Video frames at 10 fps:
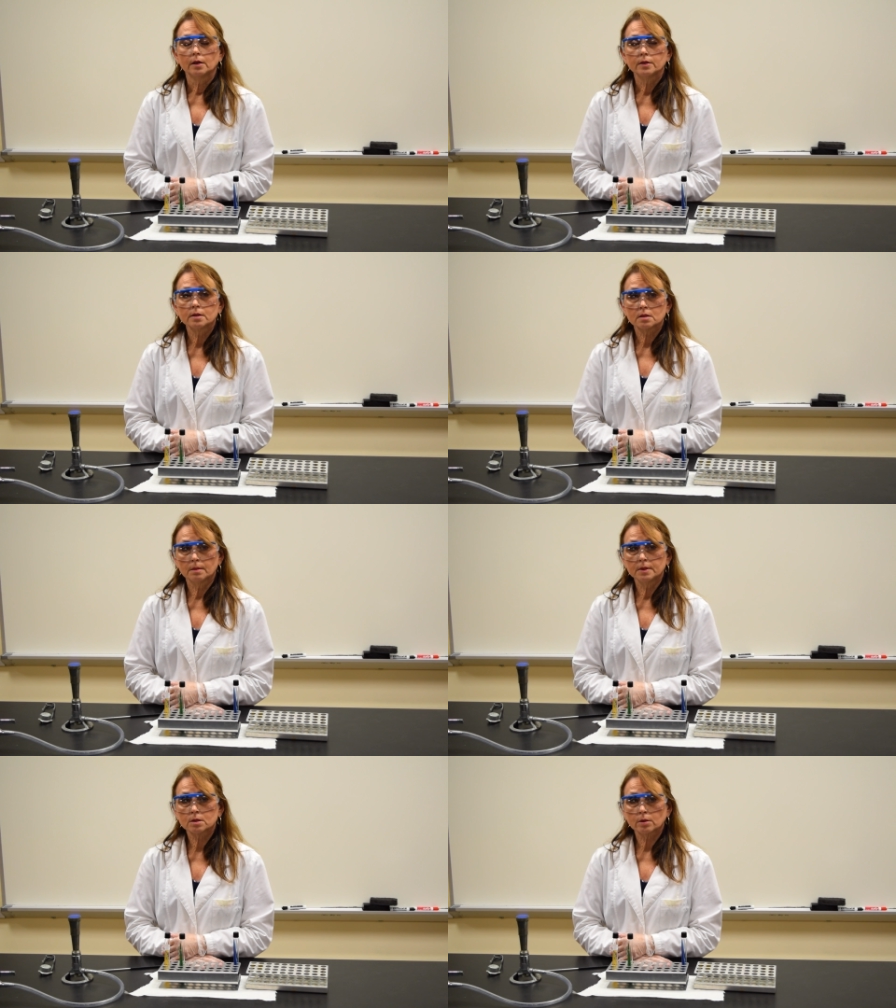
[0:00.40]
This
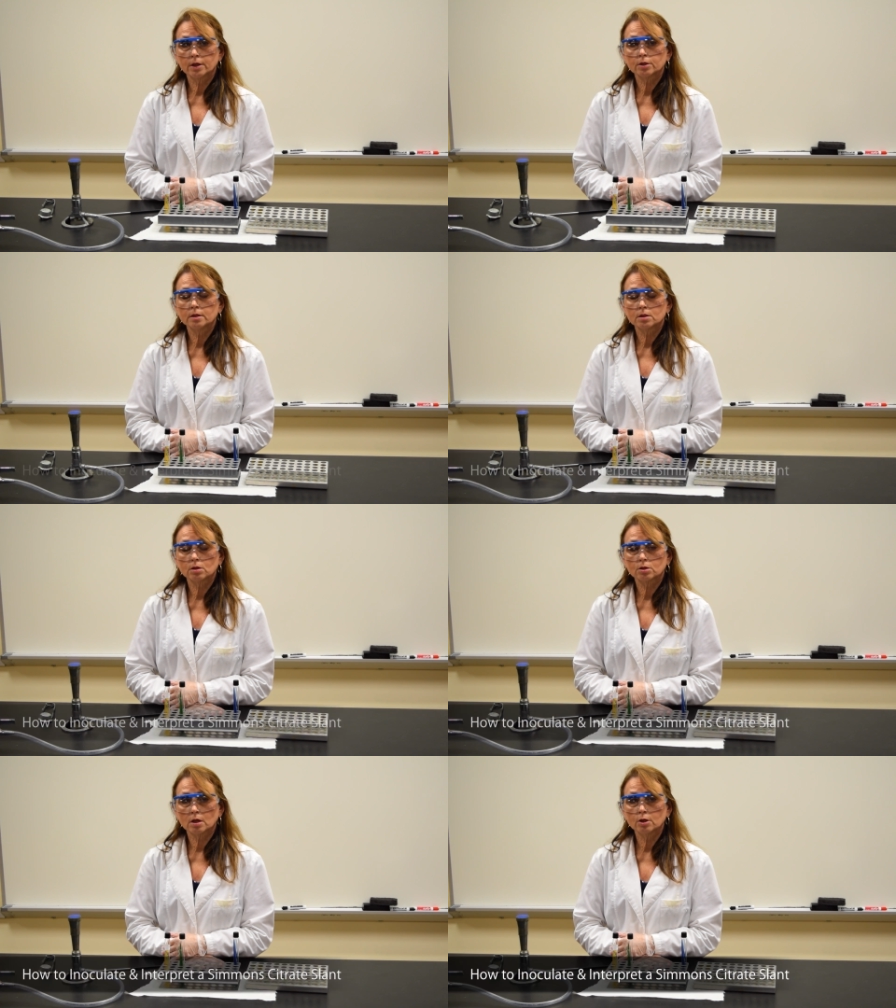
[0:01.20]
demonstration is
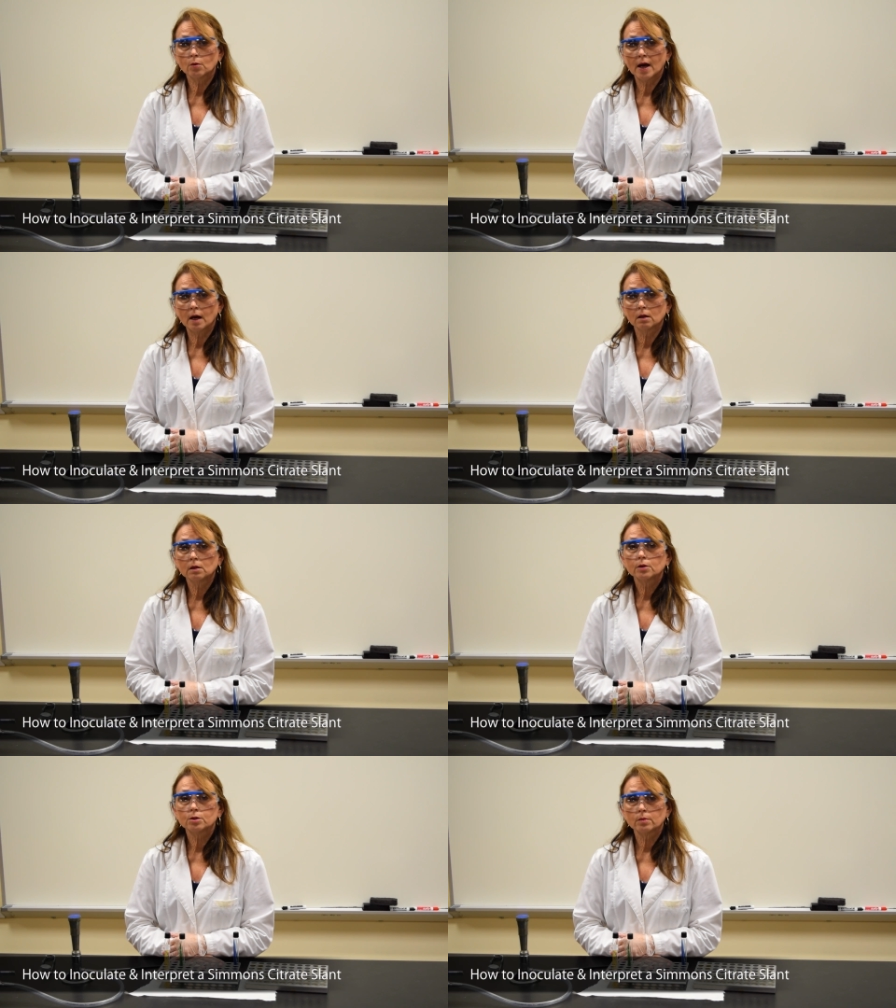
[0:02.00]
to show you how
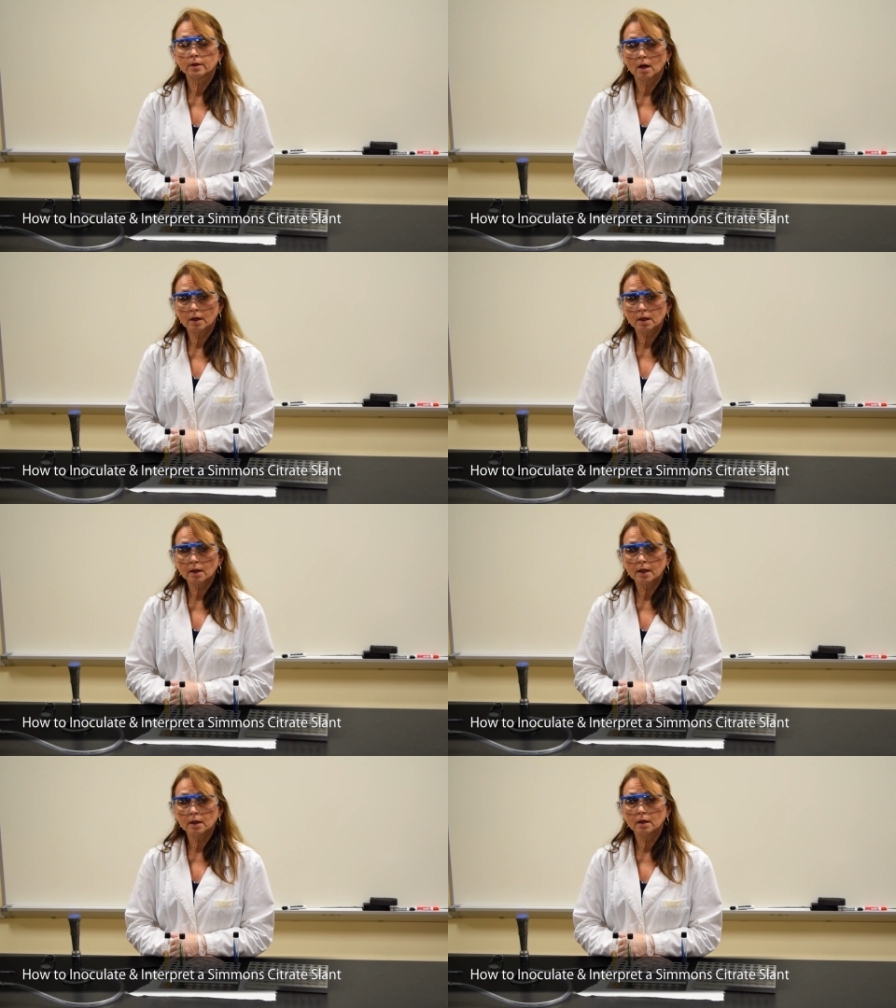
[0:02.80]
to
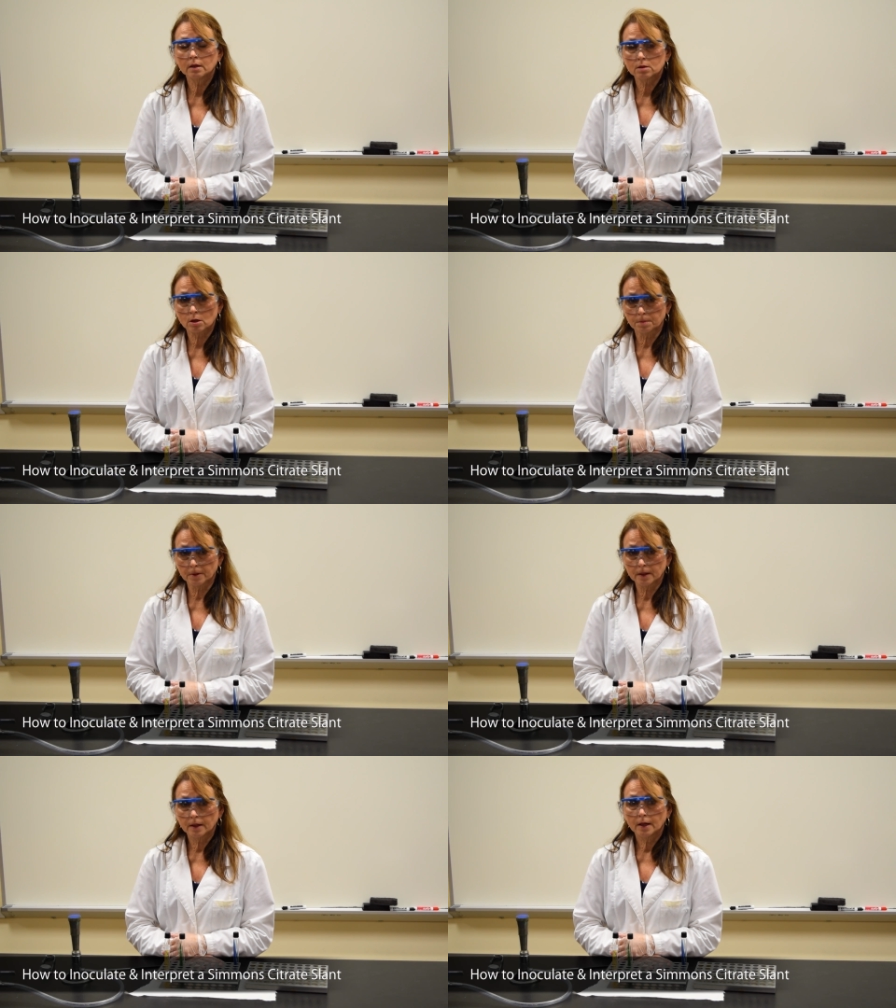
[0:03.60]
inoculate and
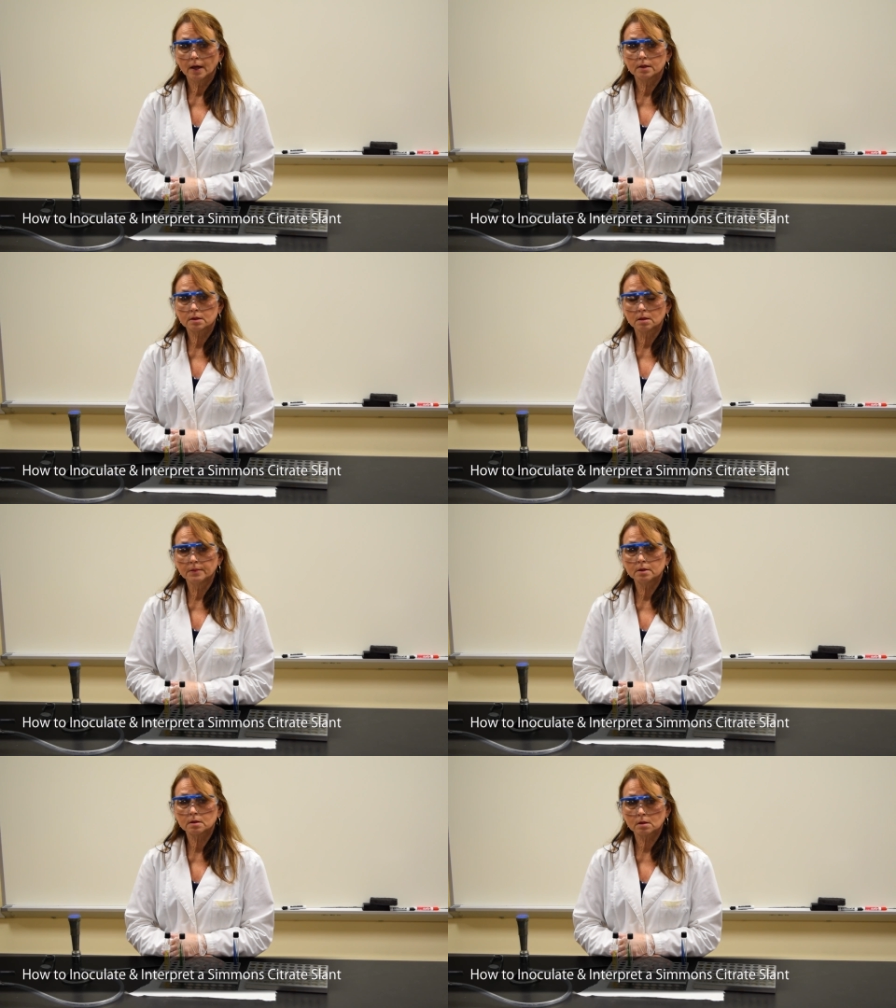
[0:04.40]
interpret a
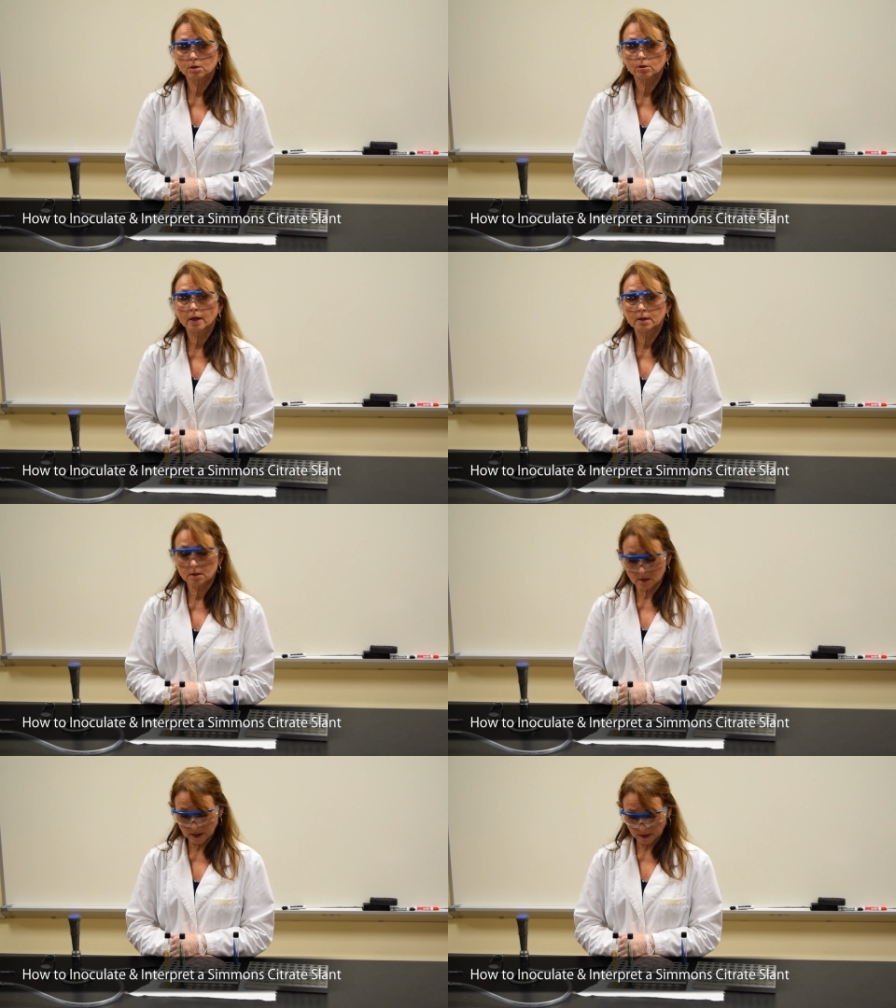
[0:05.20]
Simmons citrate
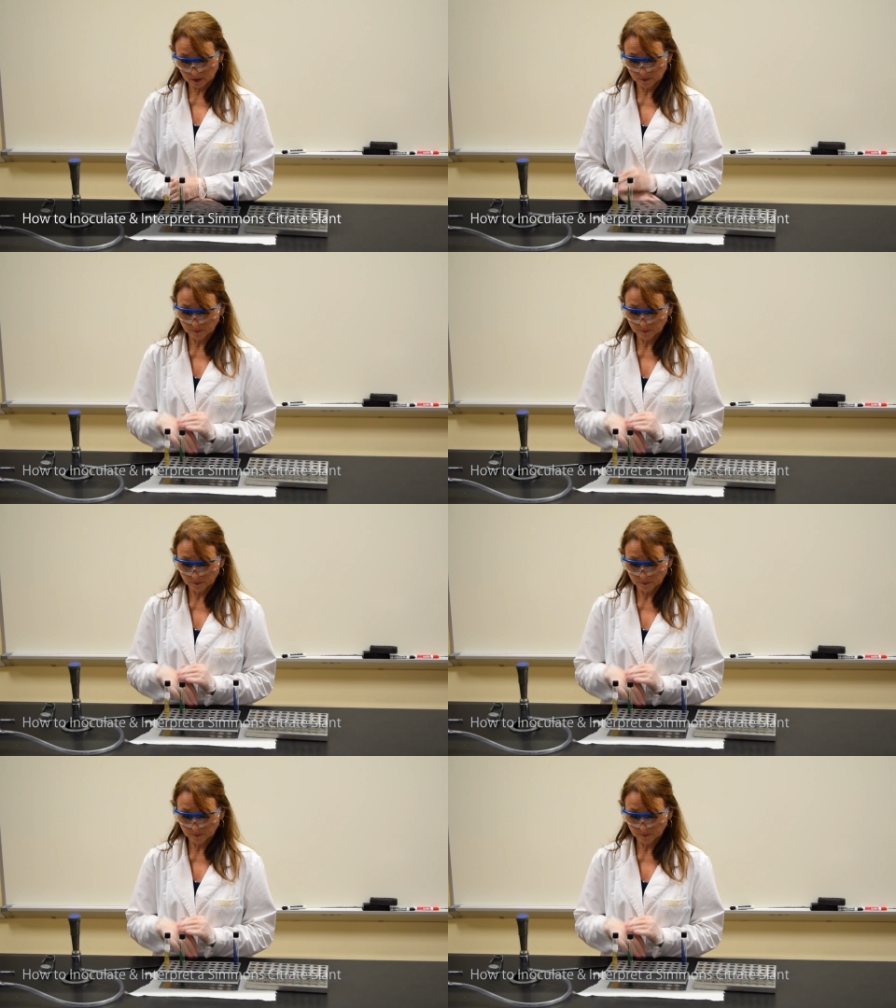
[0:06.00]
slant.